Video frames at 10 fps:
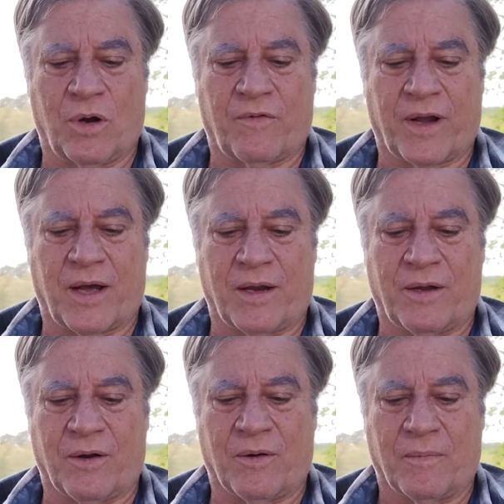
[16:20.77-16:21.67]
I got
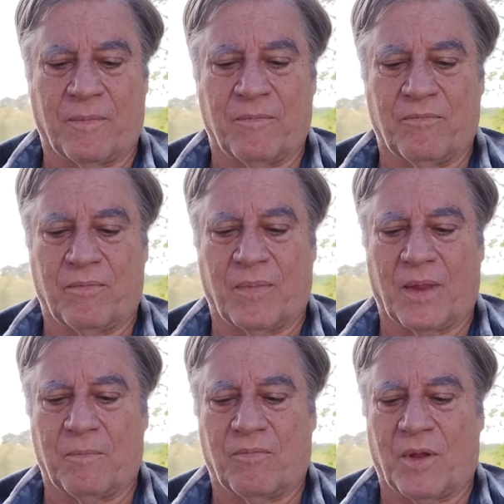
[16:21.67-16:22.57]
here?
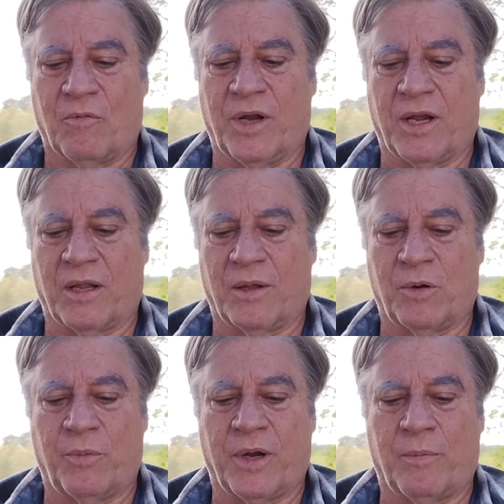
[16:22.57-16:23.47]
Reading a
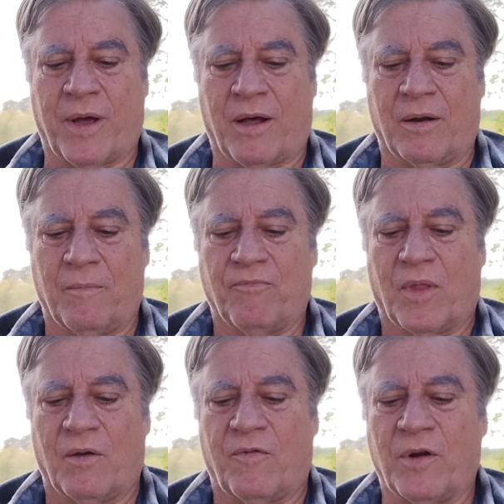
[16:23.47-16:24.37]
little bit about
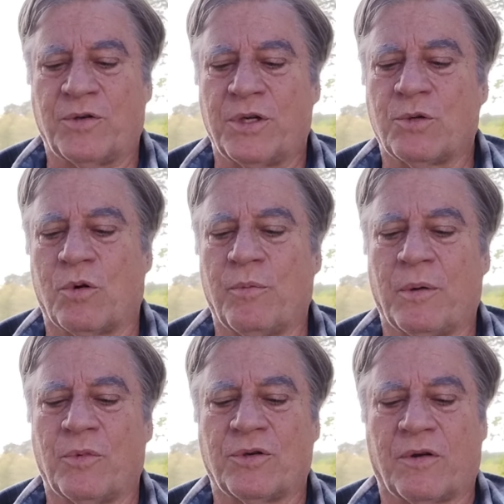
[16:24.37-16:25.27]
Pharisees were
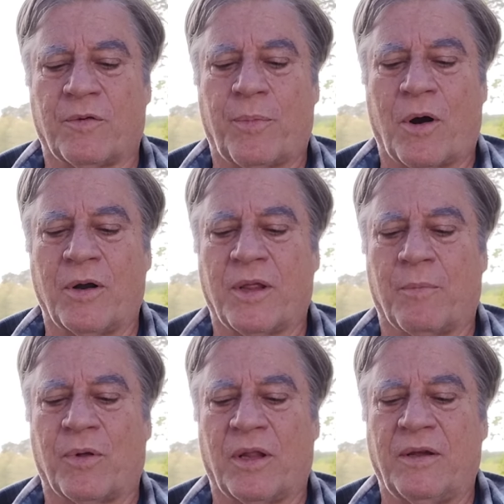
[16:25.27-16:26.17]
members of a party
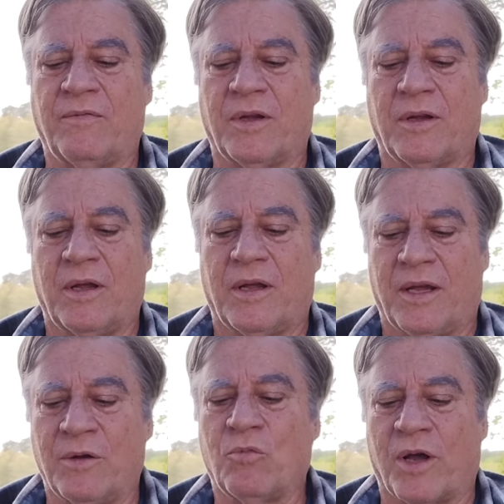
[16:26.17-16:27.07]
that believed
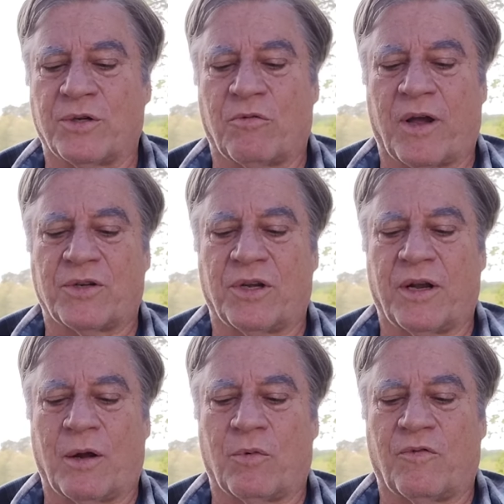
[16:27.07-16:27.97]
in resurrection
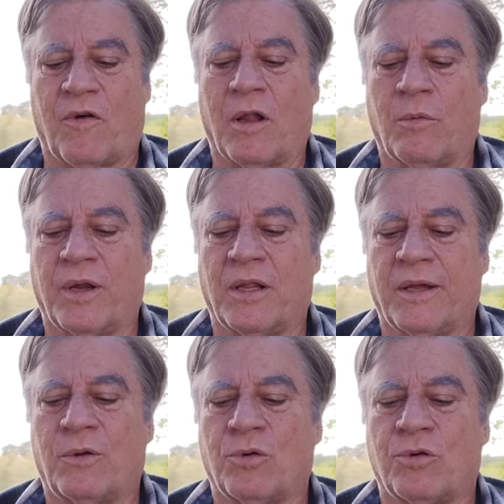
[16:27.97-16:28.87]
and were following
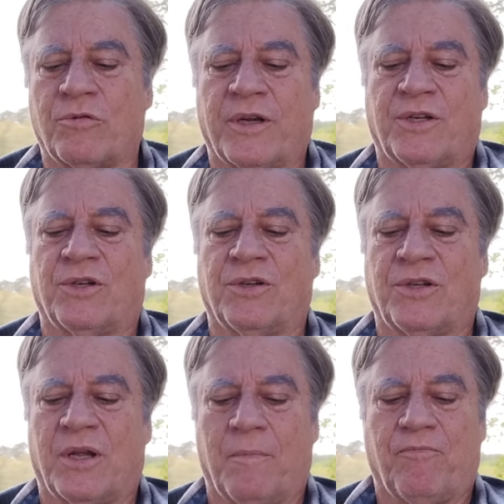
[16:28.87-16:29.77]
legal
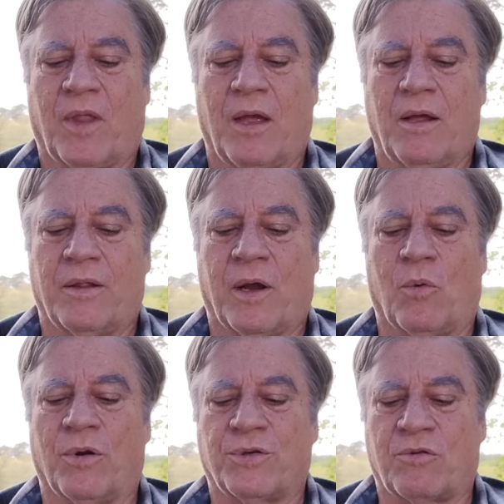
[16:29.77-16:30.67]
traditions that
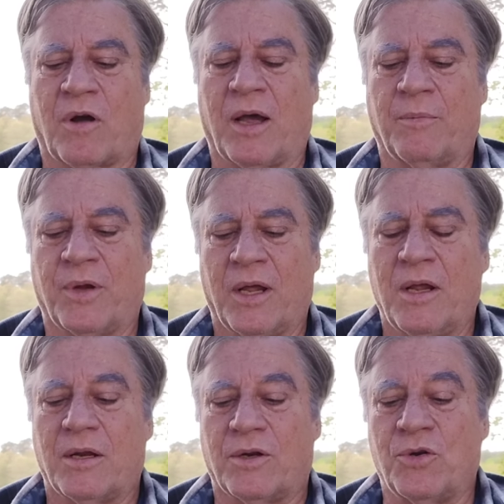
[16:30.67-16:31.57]
were ascribed
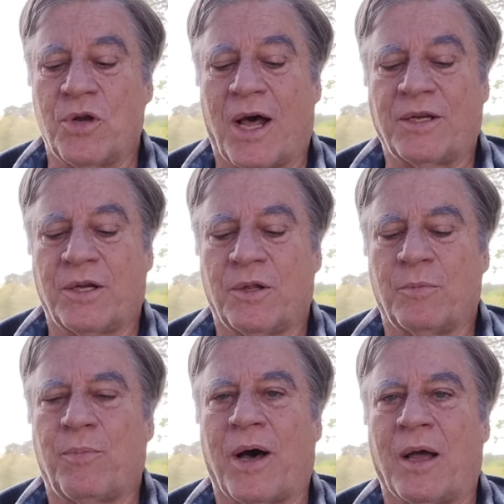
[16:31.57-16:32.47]
not to the
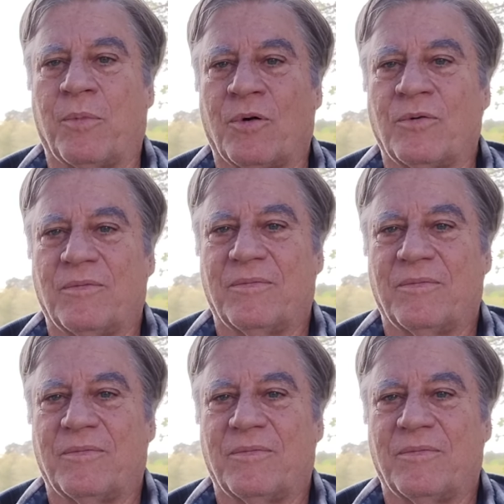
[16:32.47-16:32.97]
Bible,